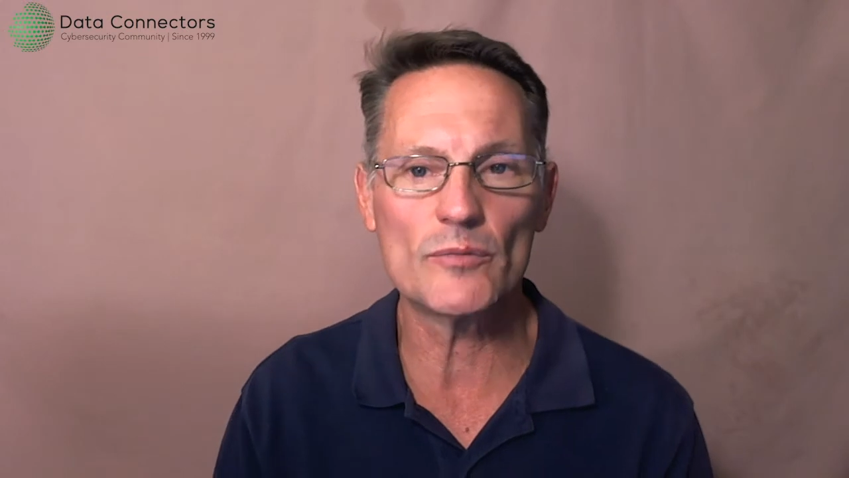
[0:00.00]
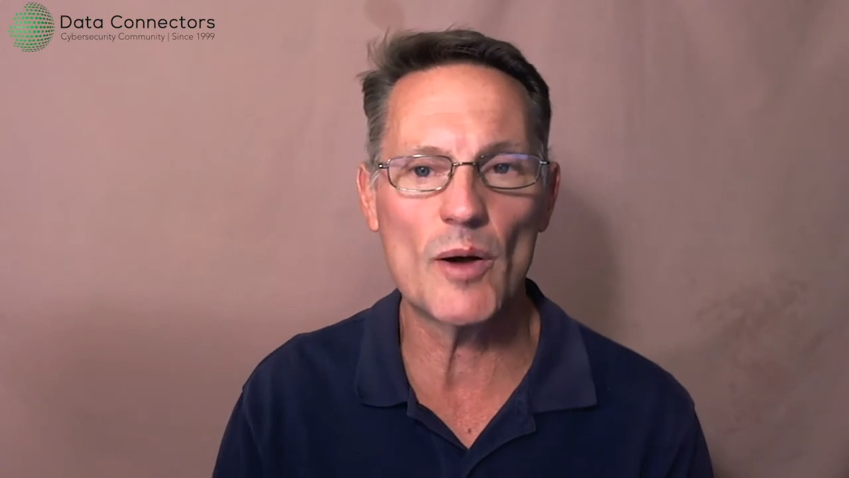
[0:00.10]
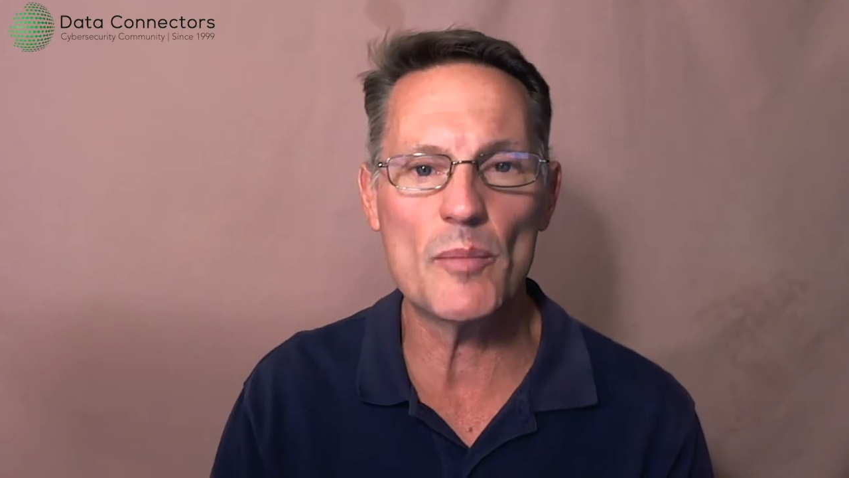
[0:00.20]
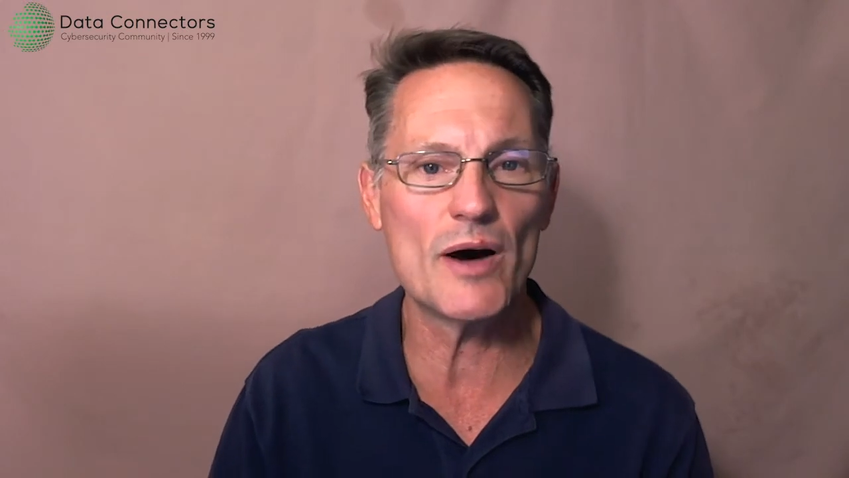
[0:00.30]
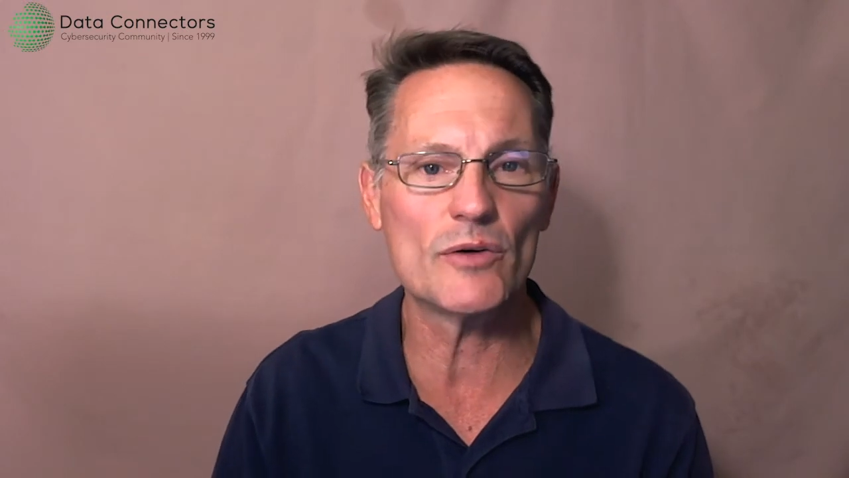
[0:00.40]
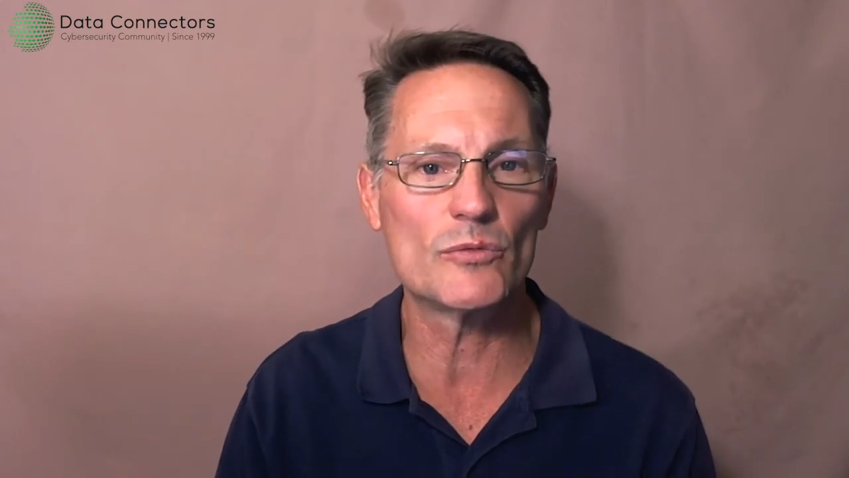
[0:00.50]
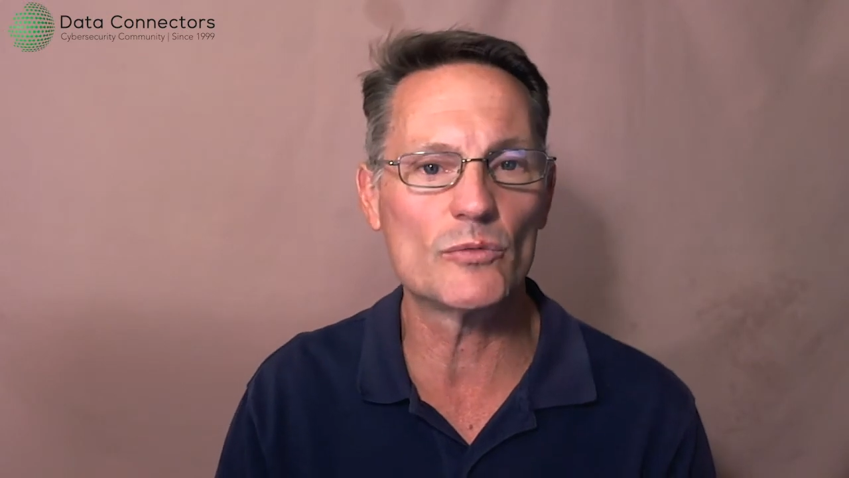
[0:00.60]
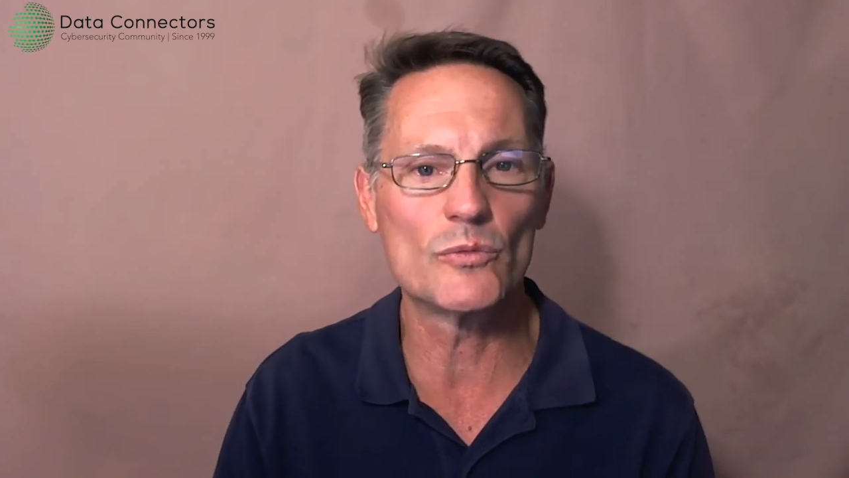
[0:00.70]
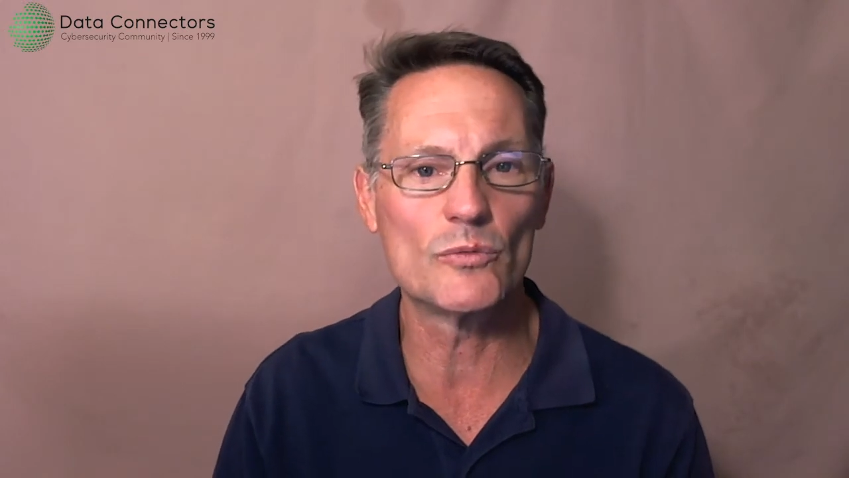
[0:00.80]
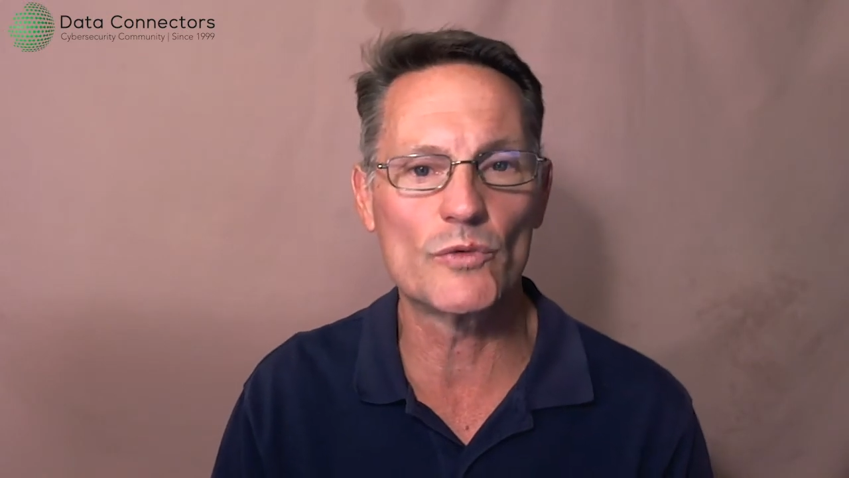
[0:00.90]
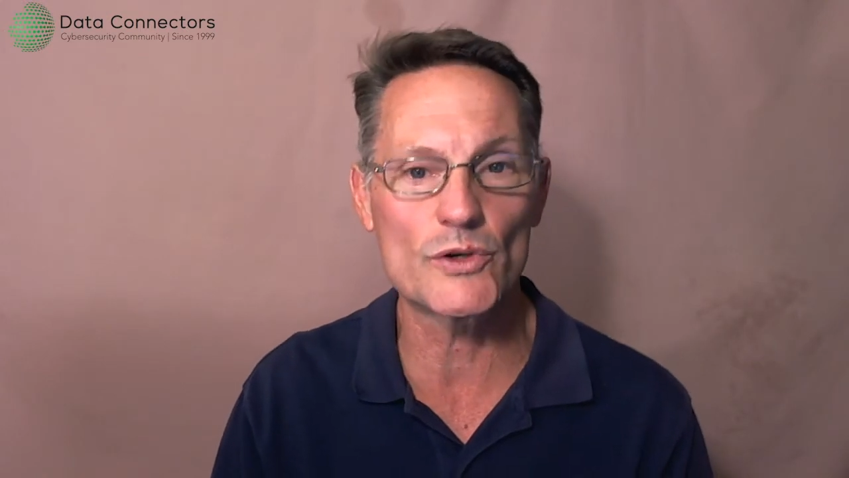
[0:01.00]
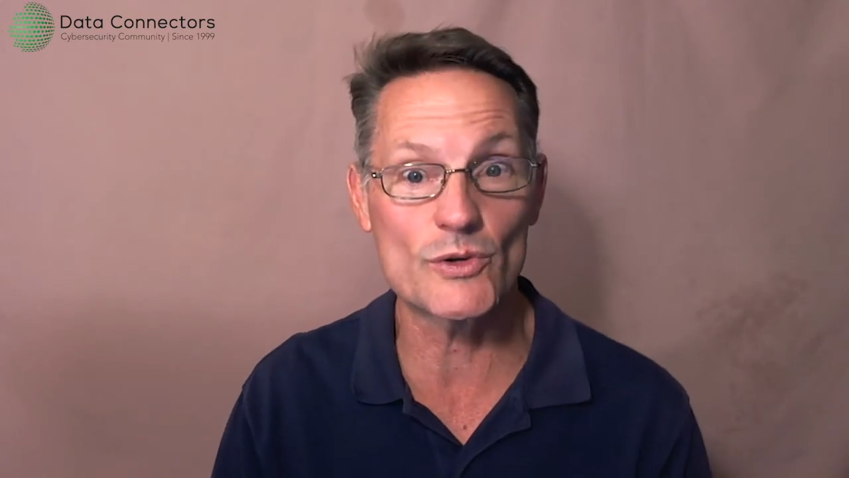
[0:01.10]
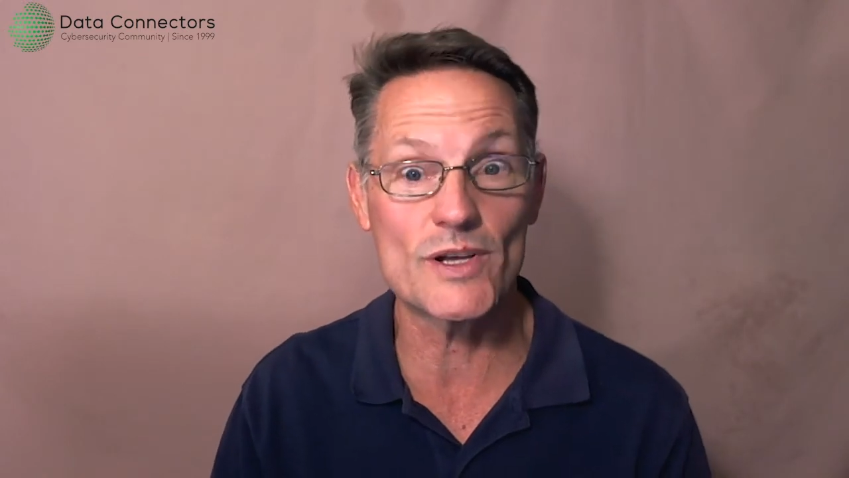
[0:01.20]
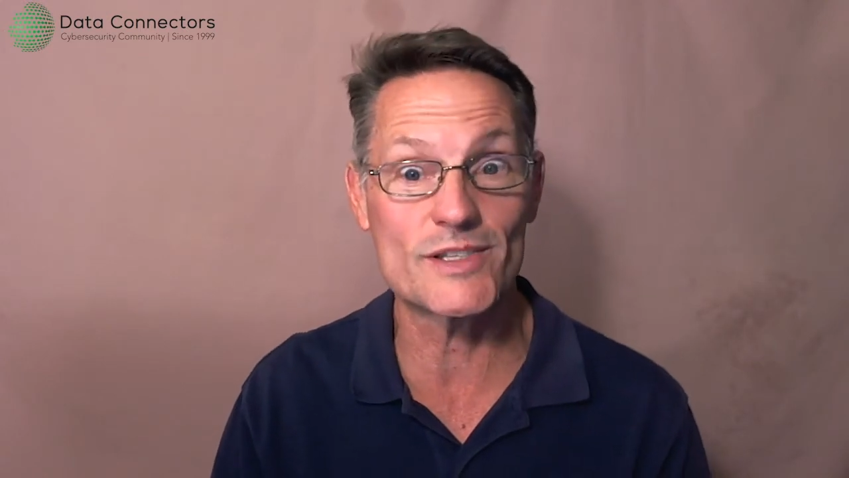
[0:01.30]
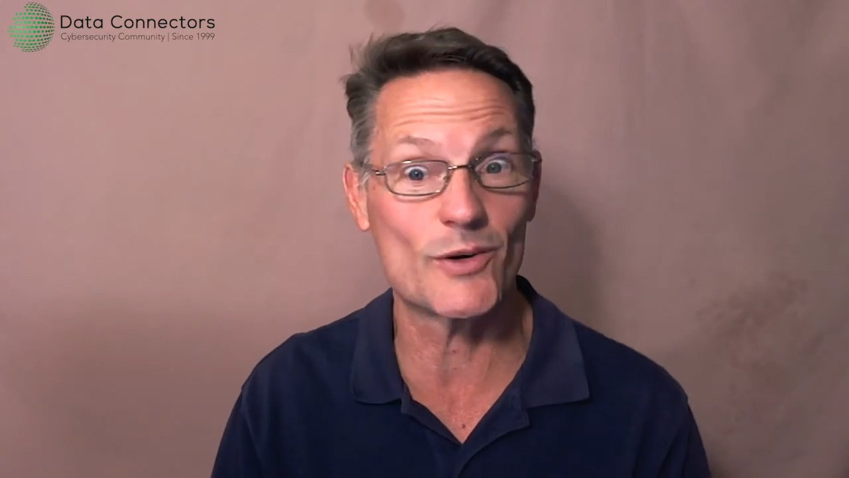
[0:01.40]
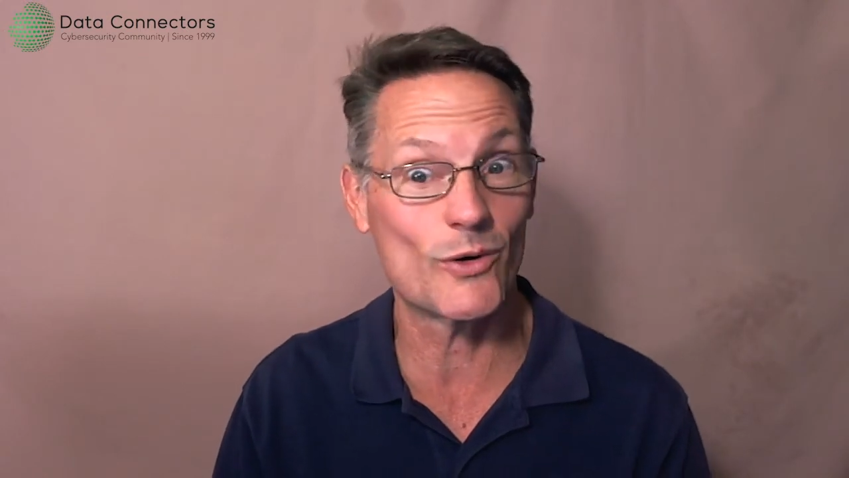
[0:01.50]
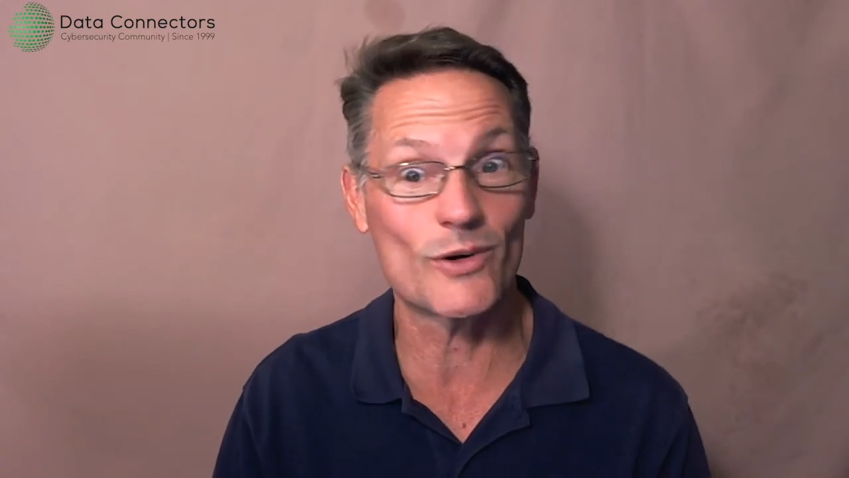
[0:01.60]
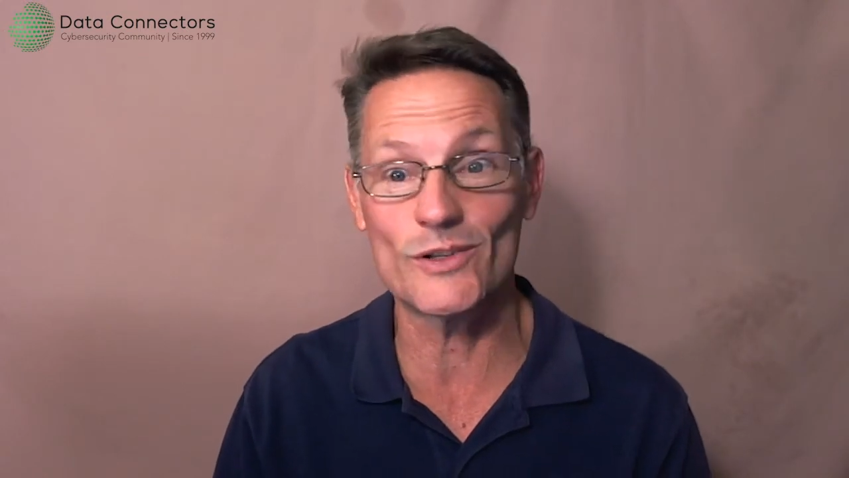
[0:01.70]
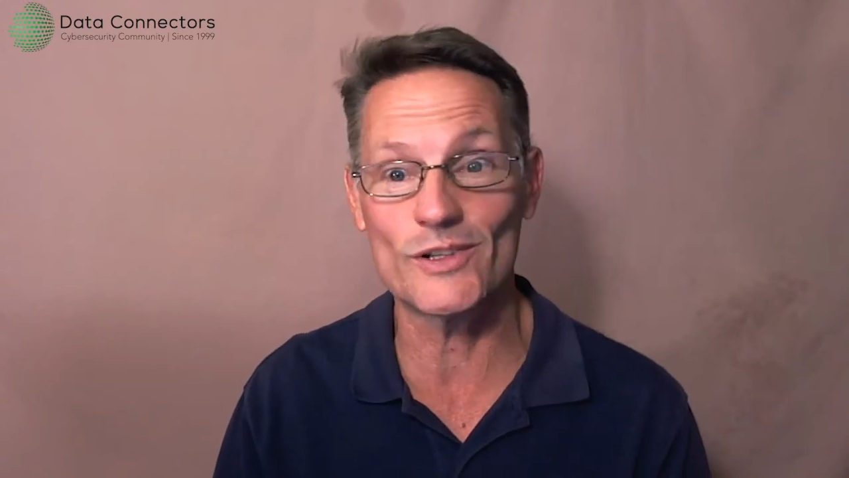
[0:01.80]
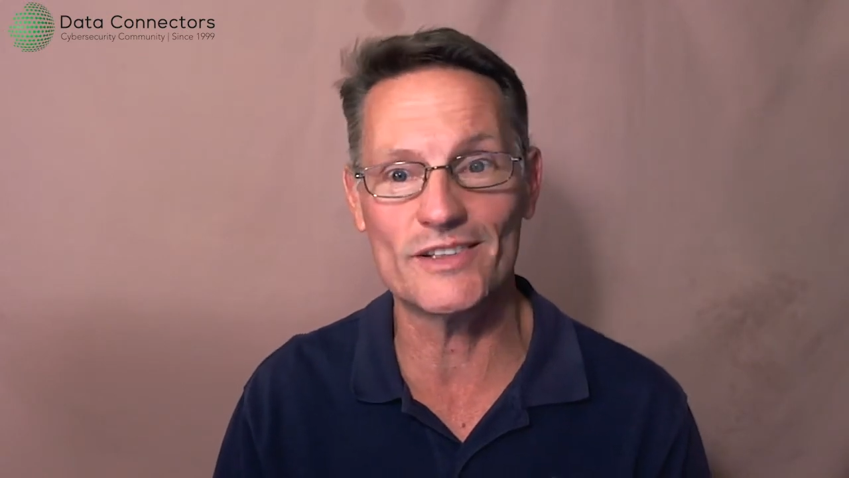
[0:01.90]
about virtualizing
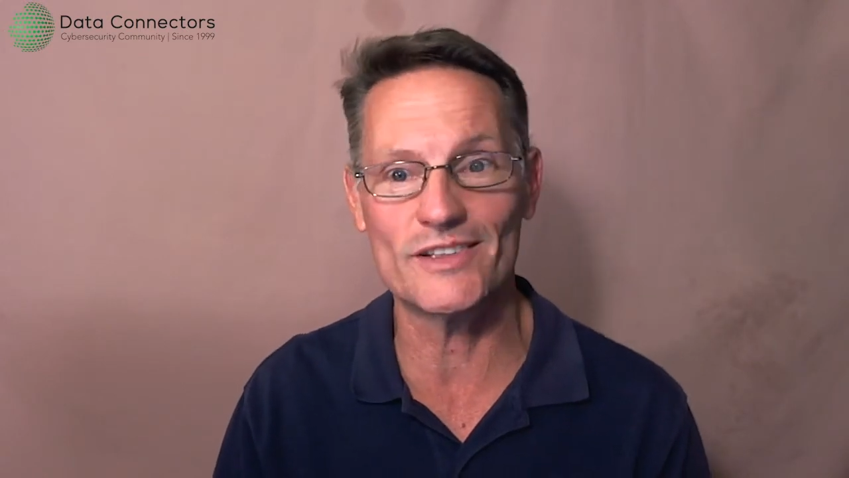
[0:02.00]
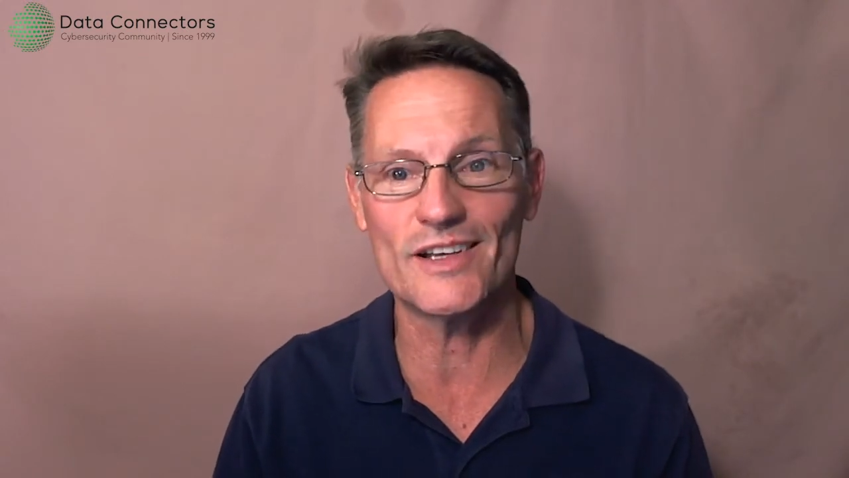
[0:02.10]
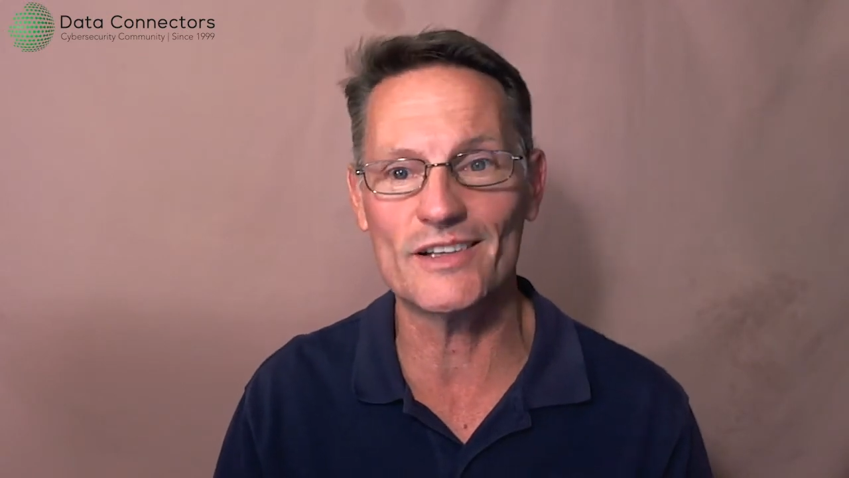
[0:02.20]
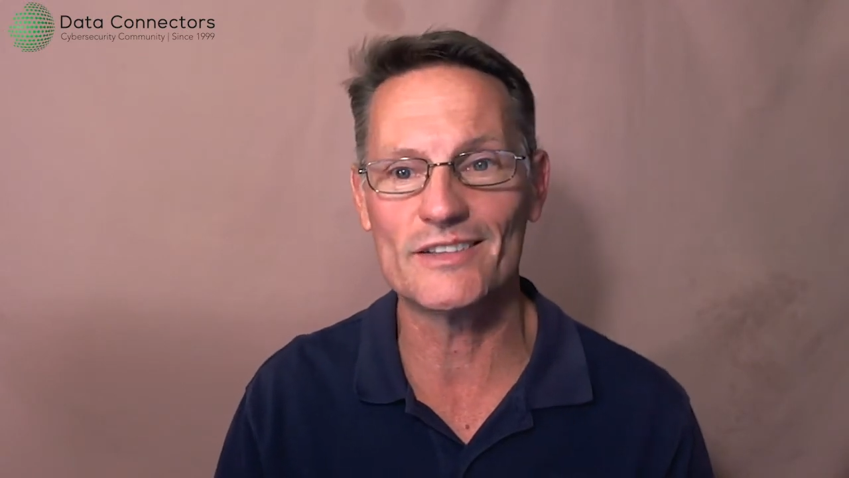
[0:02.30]
Oracle and